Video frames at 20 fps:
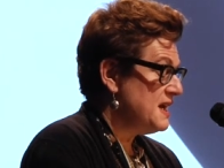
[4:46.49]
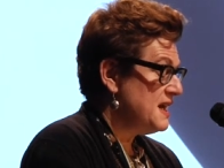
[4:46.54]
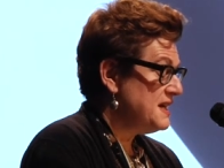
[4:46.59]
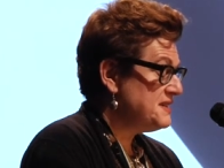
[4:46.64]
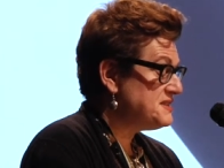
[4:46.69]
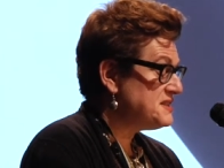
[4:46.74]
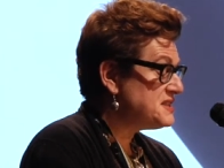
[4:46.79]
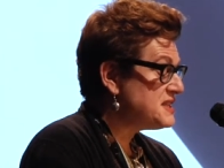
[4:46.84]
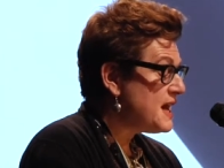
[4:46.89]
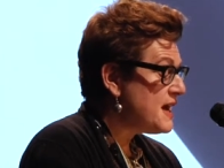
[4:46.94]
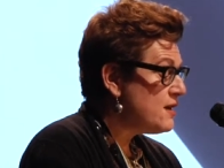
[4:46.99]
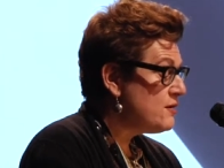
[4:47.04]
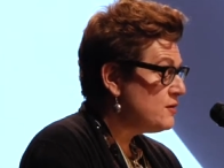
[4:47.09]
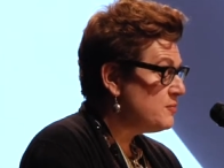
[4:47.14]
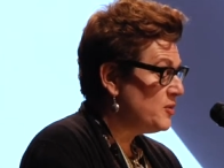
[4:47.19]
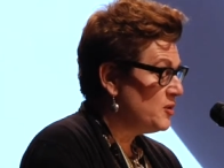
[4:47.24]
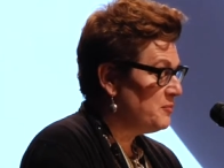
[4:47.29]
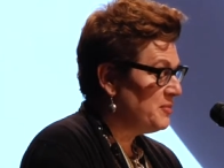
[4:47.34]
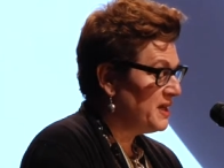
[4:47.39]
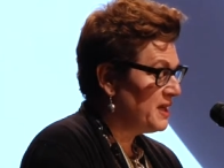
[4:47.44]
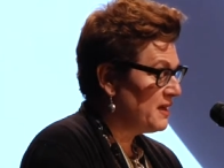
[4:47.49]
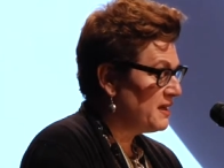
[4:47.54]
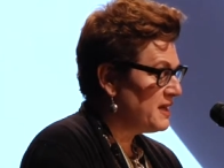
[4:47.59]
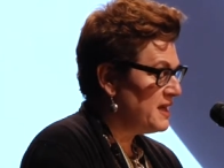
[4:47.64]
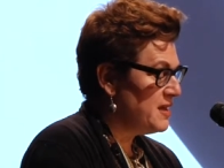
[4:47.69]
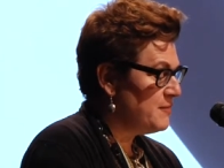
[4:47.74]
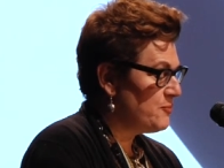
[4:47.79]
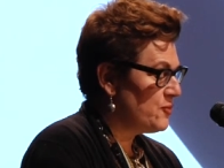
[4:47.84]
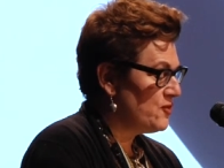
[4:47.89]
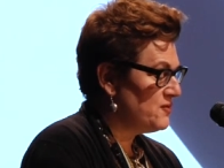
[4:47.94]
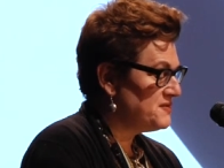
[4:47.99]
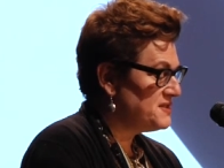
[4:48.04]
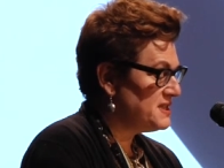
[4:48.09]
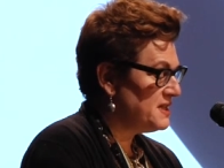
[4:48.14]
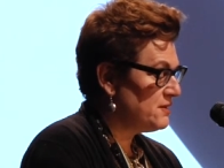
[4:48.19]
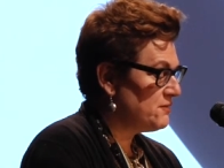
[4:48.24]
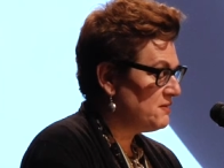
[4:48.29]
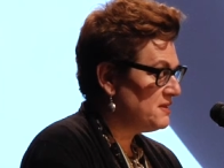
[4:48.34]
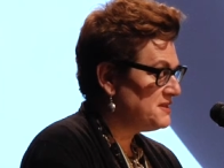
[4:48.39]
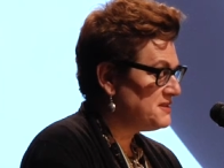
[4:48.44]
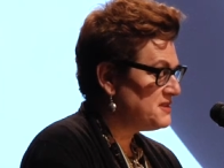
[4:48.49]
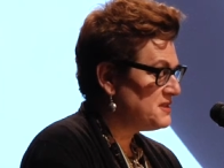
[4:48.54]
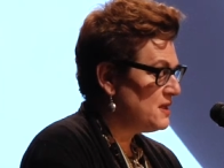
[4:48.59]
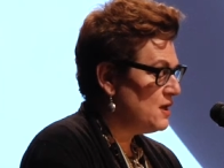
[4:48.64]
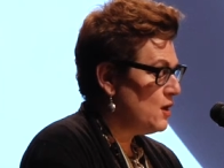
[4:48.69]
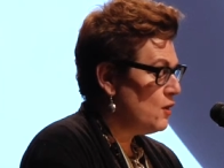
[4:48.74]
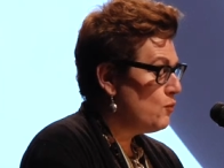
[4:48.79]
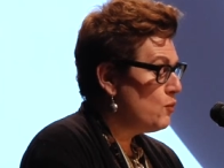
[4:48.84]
It's terrible being a keeper of secrets.